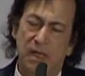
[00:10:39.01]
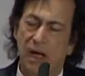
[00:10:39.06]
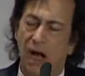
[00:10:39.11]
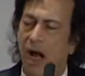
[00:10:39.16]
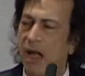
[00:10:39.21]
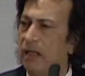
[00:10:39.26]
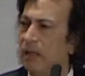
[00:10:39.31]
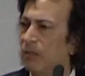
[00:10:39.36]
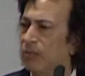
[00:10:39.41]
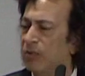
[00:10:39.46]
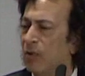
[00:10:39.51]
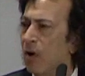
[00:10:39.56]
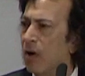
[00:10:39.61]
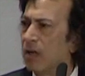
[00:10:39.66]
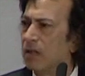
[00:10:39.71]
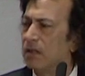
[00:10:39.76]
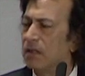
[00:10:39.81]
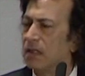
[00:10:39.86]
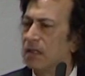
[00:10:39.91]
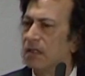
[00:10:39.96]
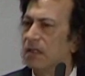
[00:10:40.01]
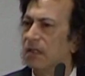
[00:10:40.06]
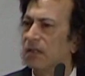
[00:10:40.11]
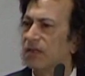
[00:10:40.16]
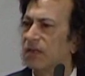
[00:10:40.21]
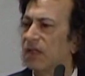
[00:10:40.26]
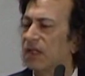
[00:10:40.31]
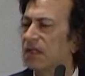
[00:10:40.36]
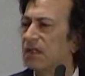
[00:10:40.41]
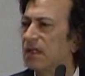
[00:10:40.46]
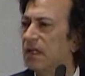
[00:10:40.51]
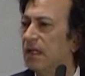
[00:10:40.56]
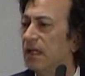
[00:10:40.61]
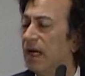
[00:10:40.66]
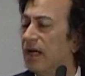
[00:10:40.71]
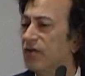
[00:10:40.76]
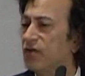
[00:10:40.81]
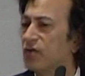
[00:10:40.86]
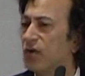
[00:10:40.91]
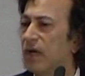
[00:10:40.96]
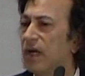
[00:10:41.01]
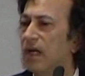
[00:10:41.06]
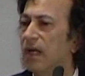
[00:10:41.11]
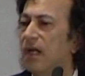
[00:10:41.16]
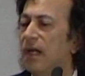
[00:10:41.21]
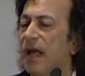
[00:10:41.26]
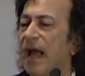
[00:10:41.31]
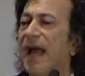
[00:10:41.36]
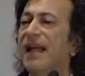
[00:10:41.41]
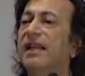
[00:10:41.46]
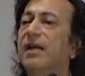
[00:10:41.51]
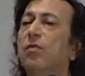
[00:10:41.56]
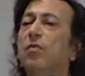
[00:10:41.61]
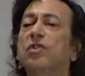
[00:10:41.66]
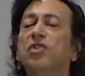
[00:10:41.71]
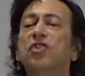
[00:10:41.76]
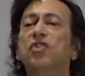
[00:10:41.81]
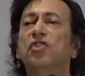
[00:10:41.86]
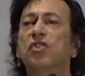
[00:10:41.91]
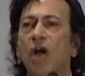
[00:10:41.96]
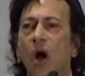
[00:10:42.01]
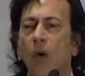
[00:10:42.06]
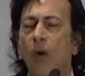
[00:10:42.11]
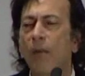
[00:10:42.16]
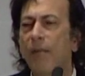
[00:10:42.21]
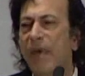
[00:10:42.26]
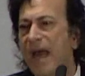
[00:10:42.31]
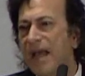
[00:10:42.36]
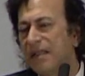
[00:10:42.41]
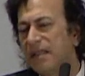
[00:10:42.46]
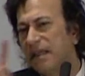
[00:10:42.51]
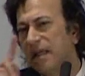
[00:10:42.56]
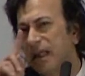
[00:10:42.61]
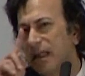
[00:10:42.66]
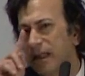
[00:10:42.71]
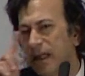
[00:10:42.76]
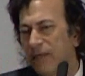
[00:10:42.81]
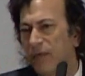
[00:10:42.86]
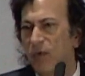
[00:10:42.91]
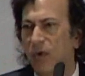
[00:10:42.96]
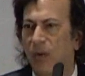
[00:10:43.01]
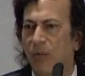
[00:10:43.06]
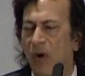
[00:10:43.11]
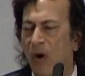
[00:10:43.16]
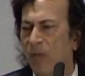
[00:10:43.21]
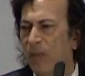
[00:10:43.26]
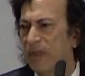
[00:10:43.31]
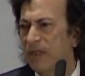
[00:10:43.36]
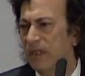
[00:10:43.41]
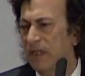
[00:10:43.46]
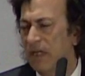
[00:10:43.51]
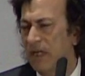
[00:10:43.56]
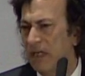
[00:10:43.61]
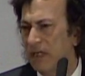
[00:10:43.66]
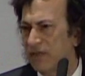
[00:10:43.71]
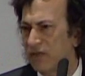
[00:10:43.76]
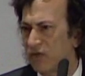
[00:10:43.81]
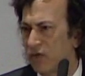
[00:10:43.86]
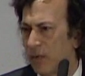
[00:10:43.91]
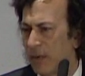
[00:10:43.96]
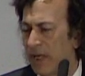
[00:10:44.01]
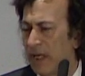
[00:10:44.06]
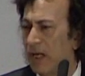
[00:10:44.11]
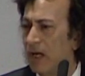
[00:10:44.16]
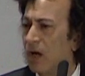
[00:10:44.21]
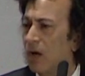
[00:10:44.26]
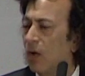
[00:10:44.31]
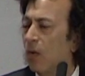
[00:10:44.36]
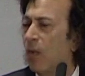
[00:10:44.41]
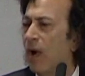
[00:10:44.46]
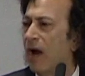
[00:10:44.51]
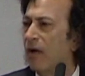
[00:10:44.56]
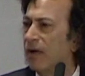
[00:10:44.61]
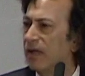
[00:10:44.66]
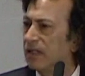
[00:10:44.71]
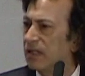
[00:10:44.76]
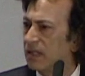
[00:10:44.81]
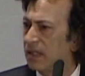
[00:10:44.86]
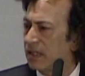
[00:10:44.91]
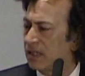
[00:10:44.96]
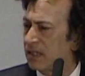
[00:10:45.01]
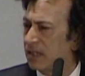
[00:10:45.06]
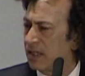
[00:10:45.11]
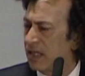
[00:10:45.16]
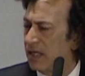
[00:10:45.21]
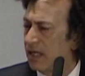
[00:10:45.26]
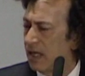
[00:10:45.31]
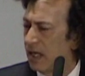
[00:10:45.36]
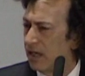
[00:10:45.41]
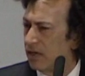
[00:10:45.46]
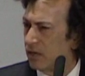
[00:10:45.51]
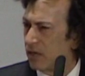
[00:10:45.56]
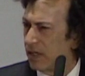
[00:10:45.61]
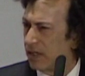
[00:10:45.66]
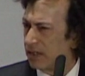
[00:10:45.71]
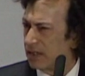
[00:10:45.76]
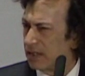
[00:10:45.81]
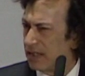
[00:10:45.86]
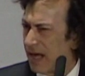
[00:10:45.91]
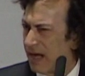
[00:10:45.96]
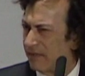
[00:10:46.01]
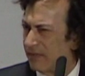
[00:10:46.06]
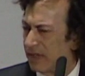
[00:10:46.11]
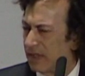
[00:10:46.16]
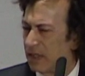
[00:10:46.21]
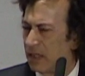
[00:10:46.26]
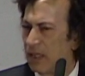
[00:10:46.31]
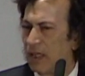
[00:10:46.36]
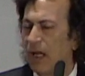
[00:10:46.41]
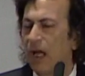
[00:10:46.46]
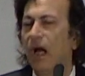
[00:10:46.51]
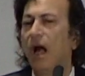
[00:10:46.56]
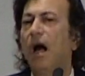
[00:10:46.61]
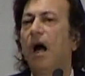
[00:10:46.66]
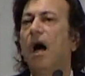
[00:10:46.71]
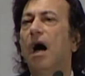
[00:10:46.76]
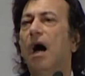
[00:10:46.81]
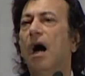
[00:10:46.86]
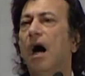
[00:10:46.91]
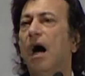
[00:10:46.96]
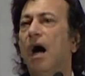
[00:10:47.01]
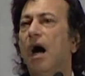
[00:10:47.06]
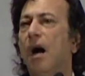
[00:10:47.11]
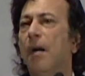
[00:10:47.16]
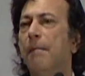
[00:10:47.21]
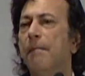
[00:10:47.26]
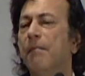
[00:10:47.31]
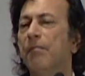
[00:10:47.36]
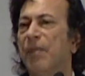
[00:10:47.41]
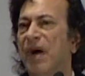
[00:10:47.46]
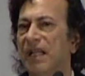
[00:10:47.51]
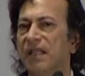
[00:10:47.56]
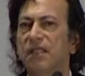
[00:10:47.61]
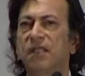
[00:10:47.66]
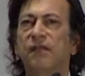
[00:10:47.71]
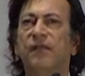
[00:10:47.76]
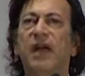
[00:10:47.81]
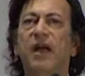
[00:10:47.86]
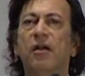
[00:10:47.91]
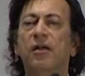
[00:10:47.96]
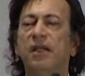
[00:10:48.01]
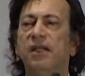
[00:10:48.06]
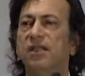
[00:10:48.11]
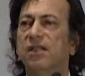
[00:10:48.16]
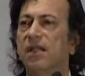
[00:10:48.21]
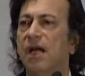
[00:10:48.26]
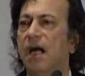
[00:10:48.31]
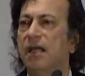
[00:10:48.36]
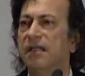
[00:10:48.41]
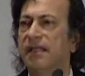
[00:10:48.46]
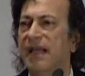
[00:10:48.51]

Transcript: unimportant until 1600, and it was so amazing. I'll give you a moment in history where in 1607, Monteverdi's